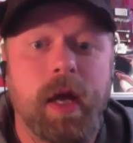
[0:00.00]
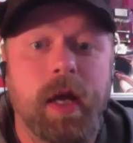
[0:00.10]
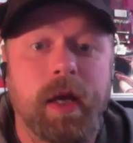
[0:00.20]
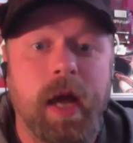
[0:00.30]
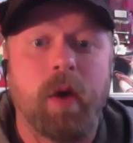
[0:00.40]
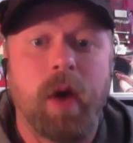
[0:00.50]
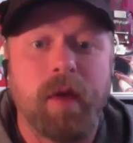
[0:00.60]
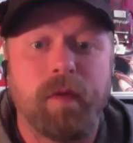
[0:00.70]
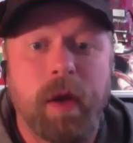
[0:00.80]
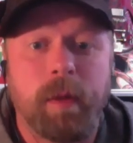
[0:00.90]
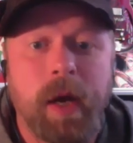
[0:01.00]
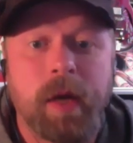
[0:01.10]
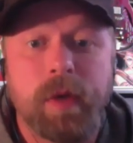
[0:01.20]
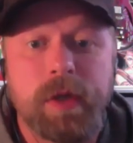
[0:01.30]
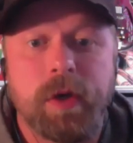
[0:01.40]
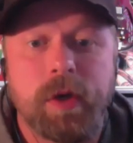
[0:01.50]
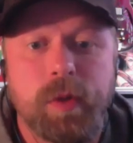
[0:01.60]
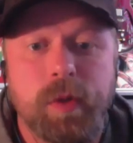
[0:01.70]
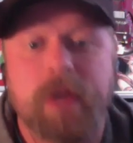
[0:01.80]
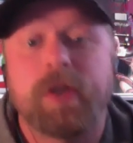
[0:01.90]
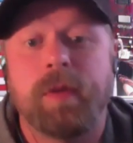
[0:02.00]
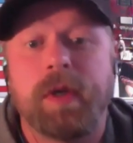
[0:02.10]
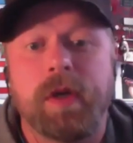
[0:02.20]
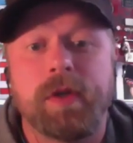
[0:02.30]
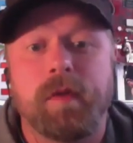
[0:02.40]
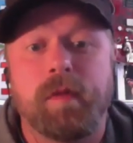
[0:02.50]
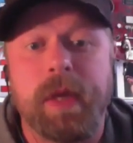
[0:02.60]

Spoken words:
and how I found my research was actually because of